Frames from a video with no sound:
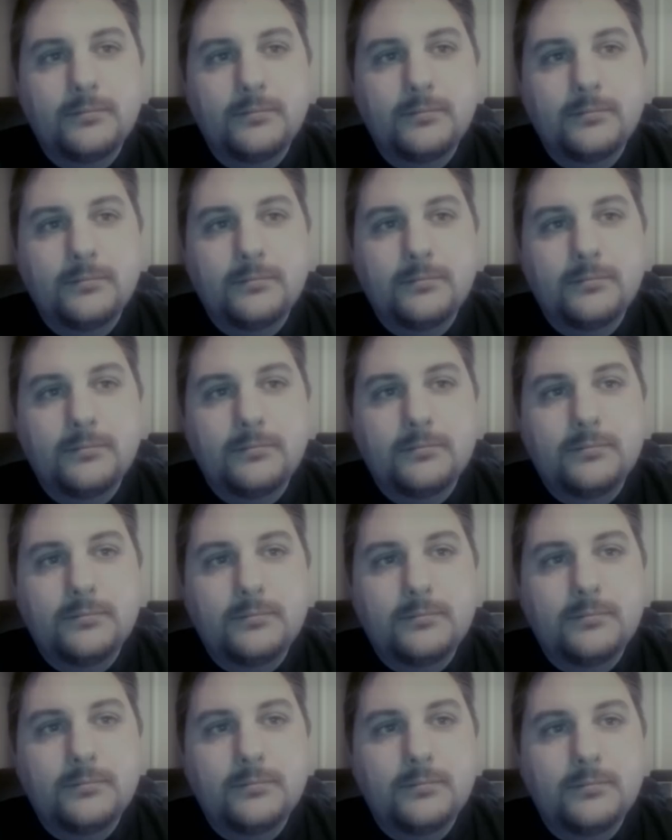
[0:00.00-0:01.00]

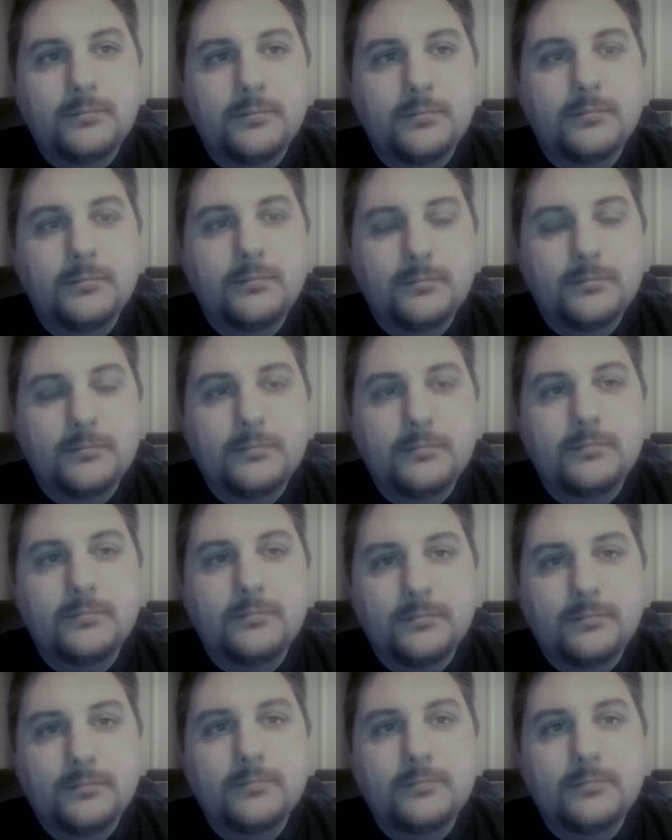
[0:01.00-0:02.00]

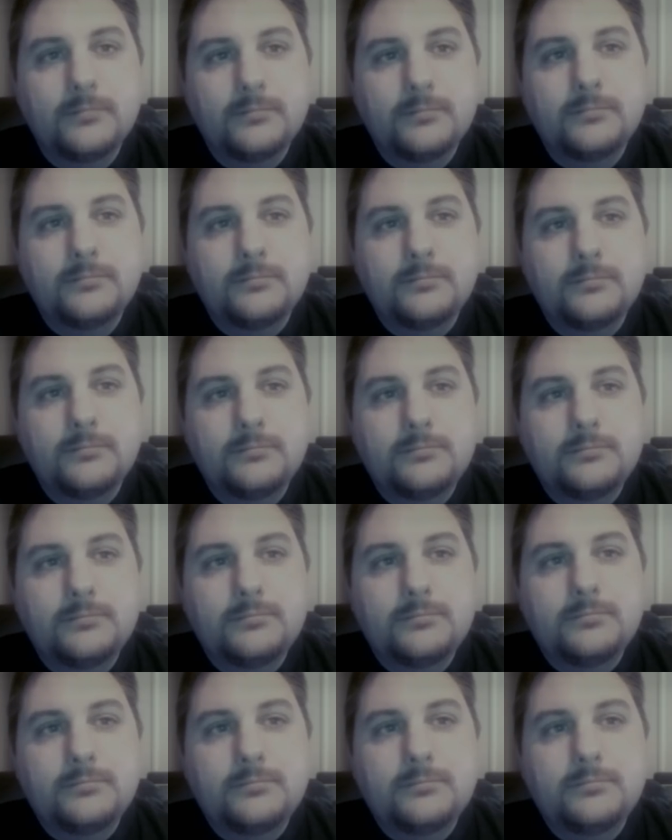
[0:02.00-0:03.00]

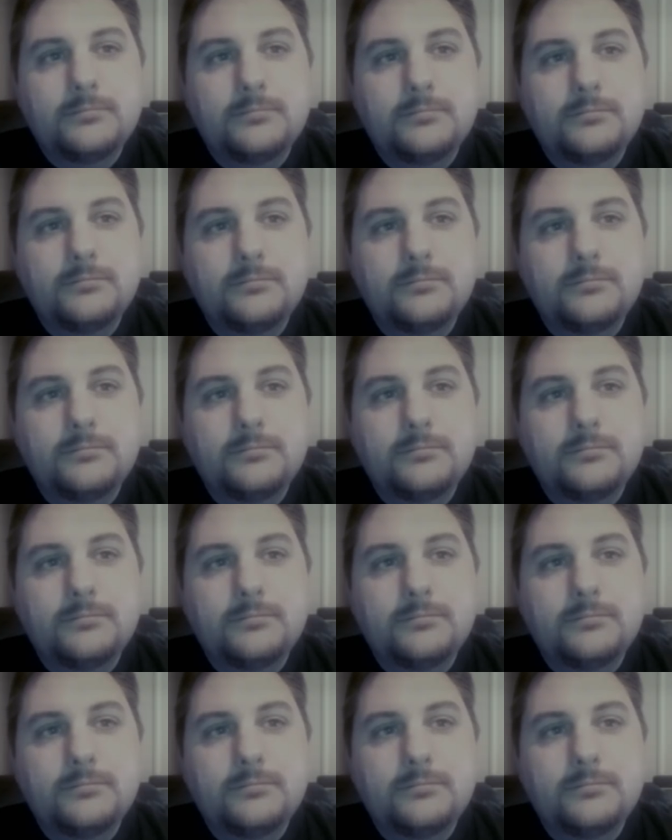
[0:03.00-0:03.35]
The person shown says nothing.